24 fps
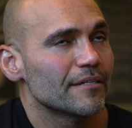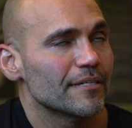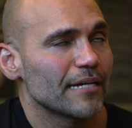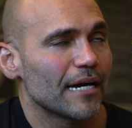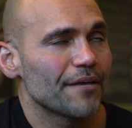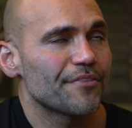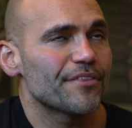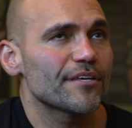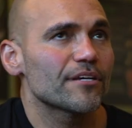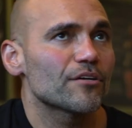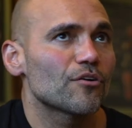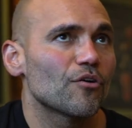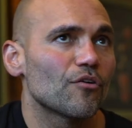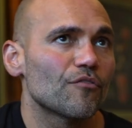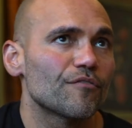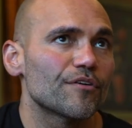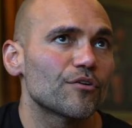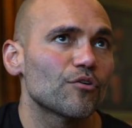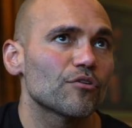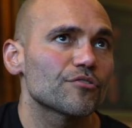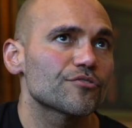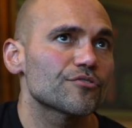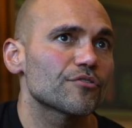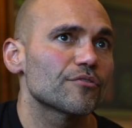Yeah, I think COVID
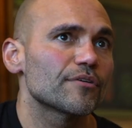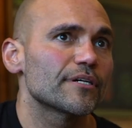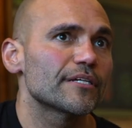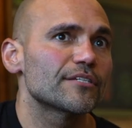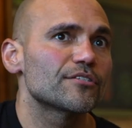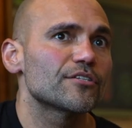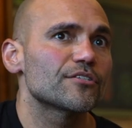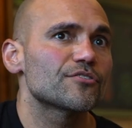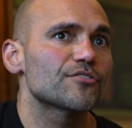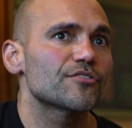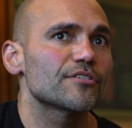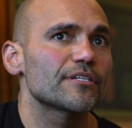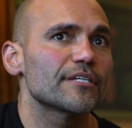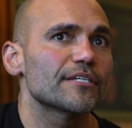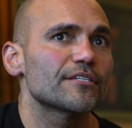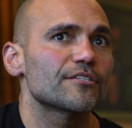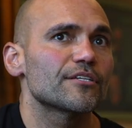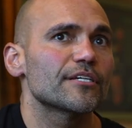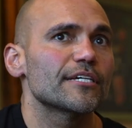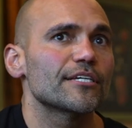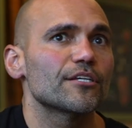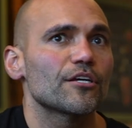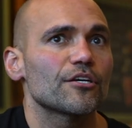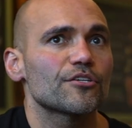also I
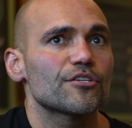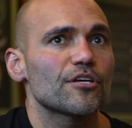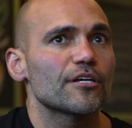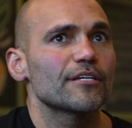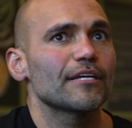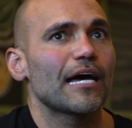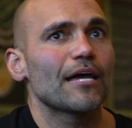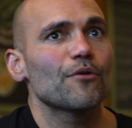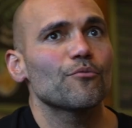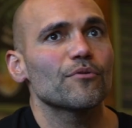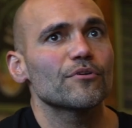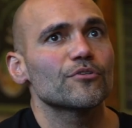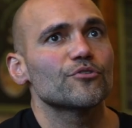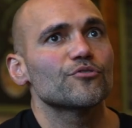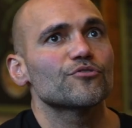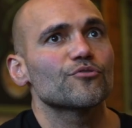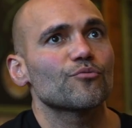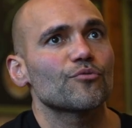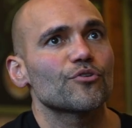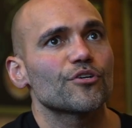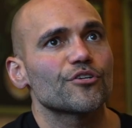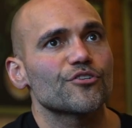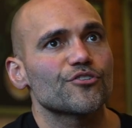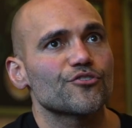don't want to use the
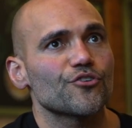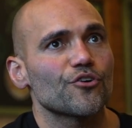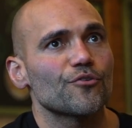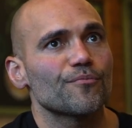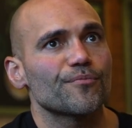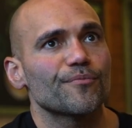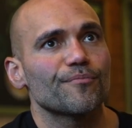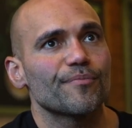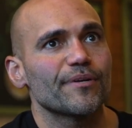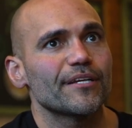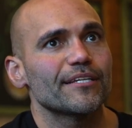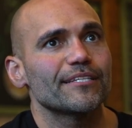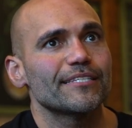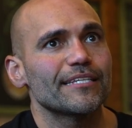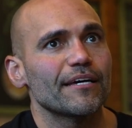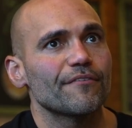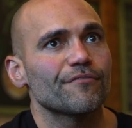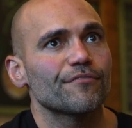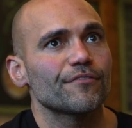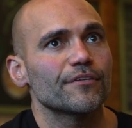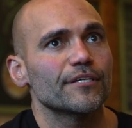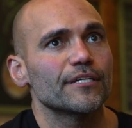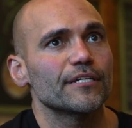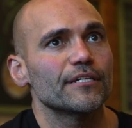word usurped, but it
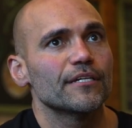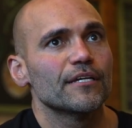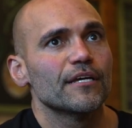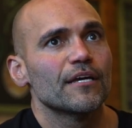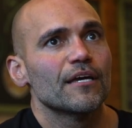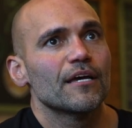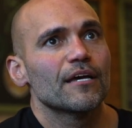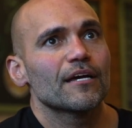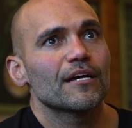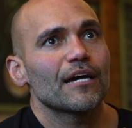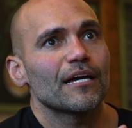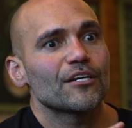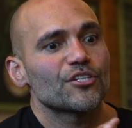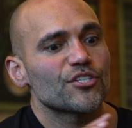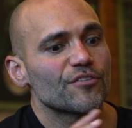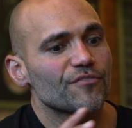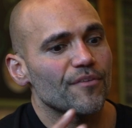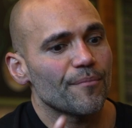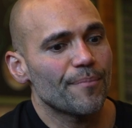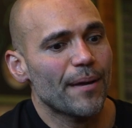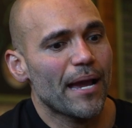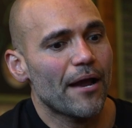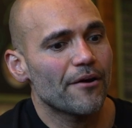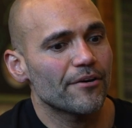definitely kind of shift the
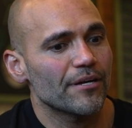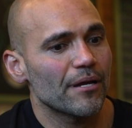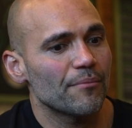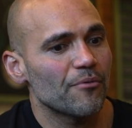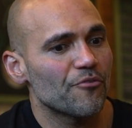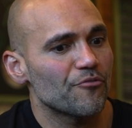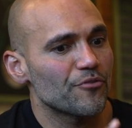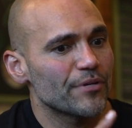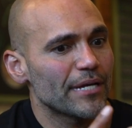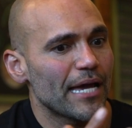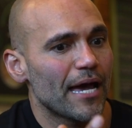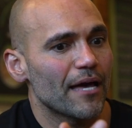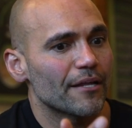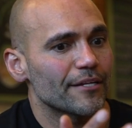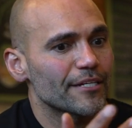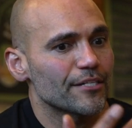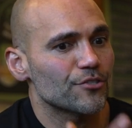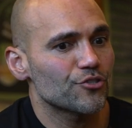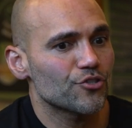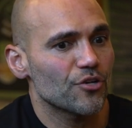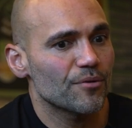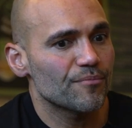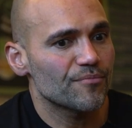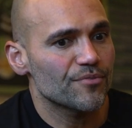paradigm of reality in
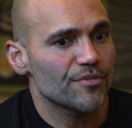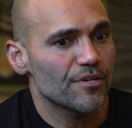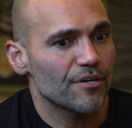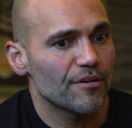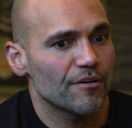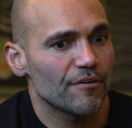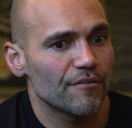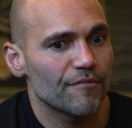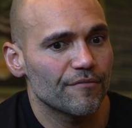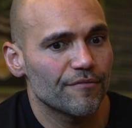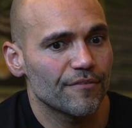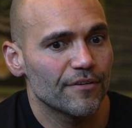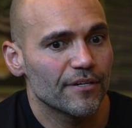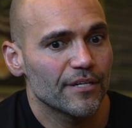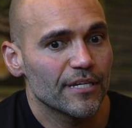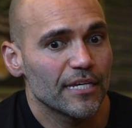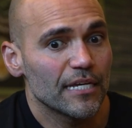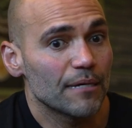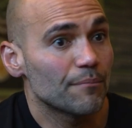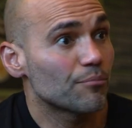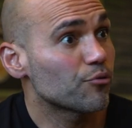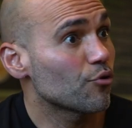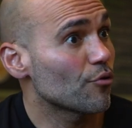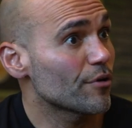terms of
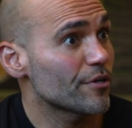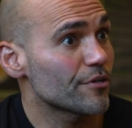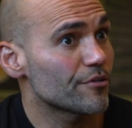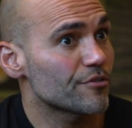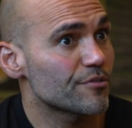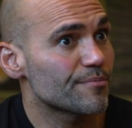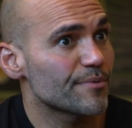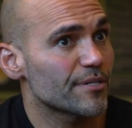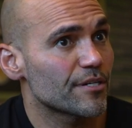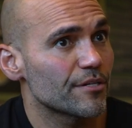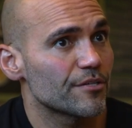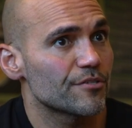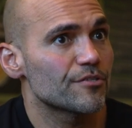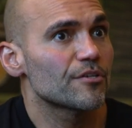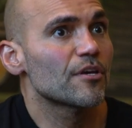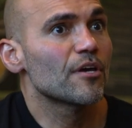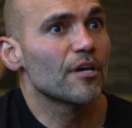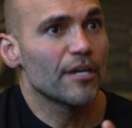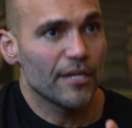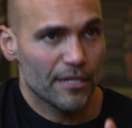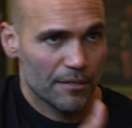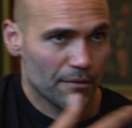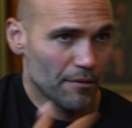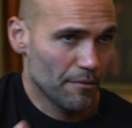employers. Because
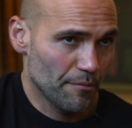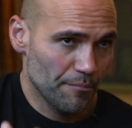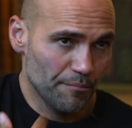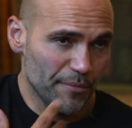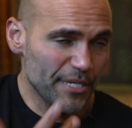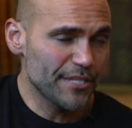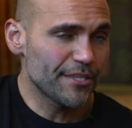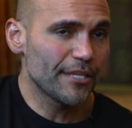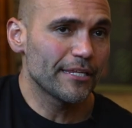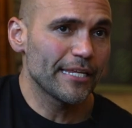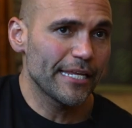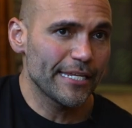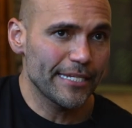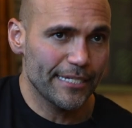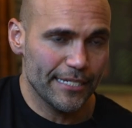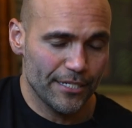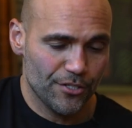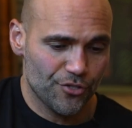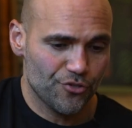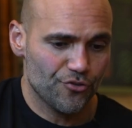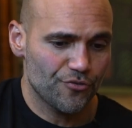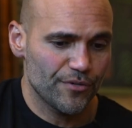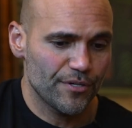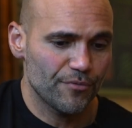me in the lending
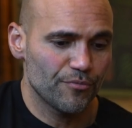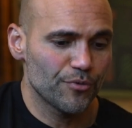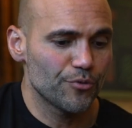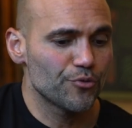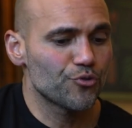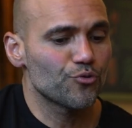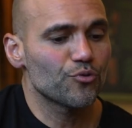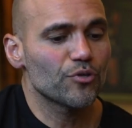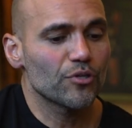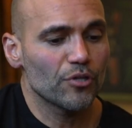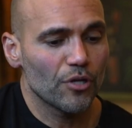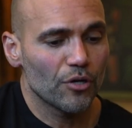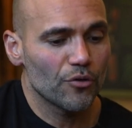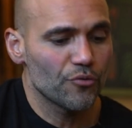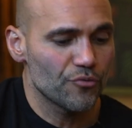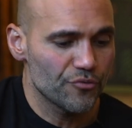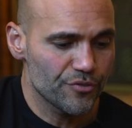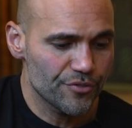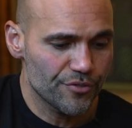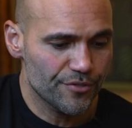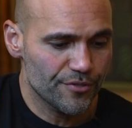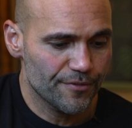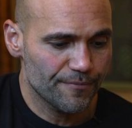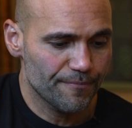industry, we were doing
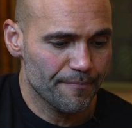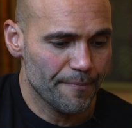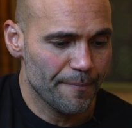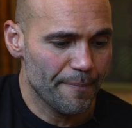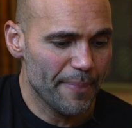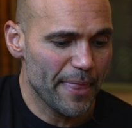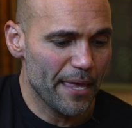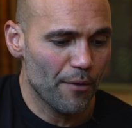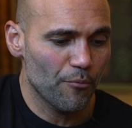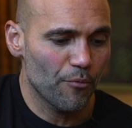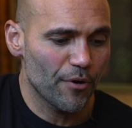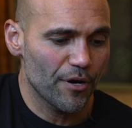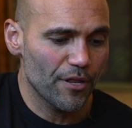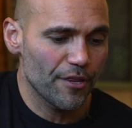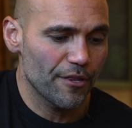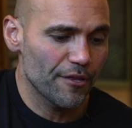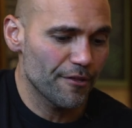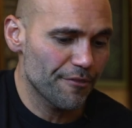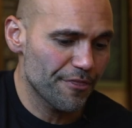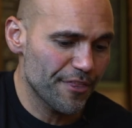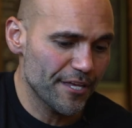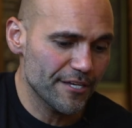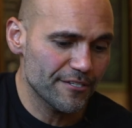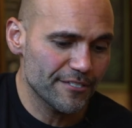loans, and one of the
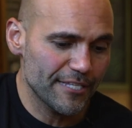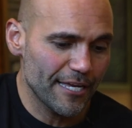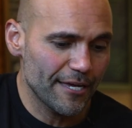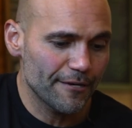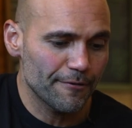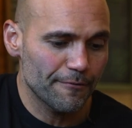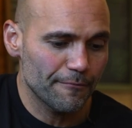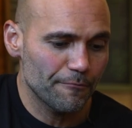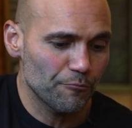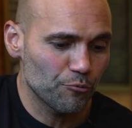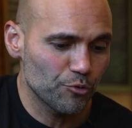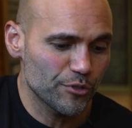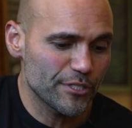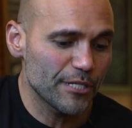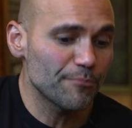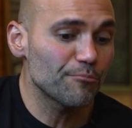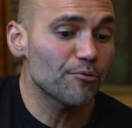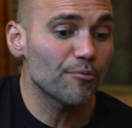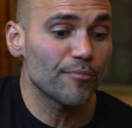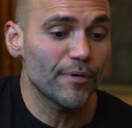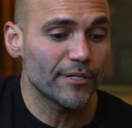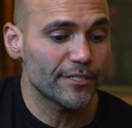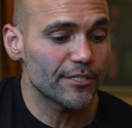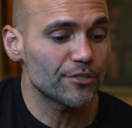things that was
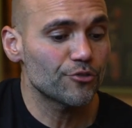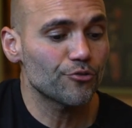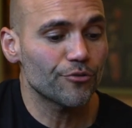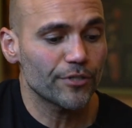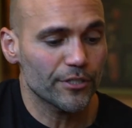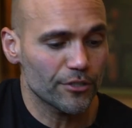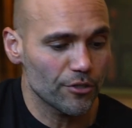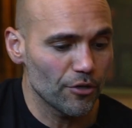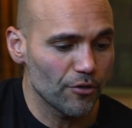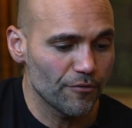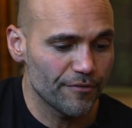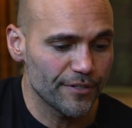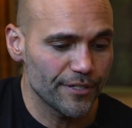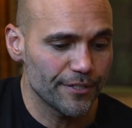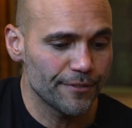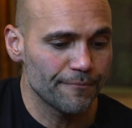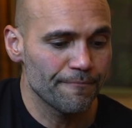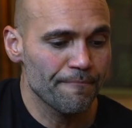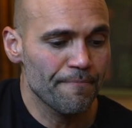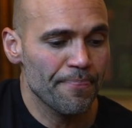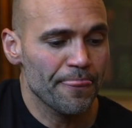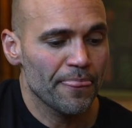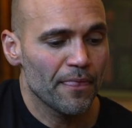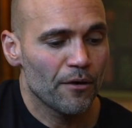implemented during COVID
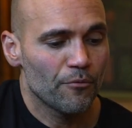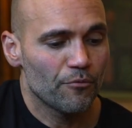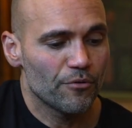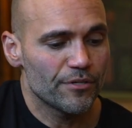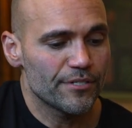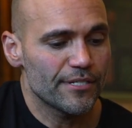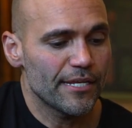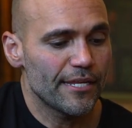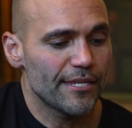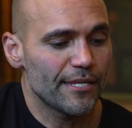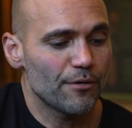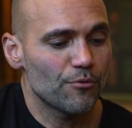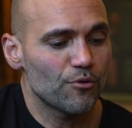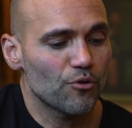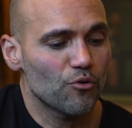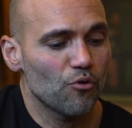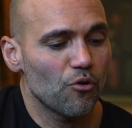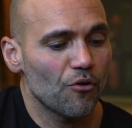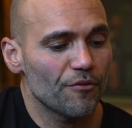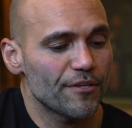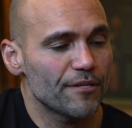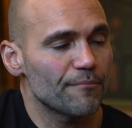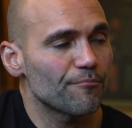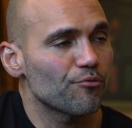was that they would
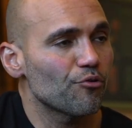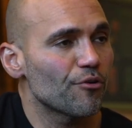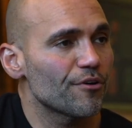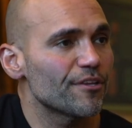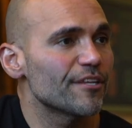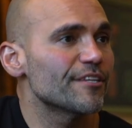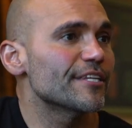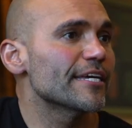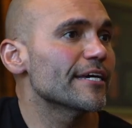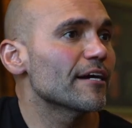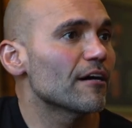call the employee the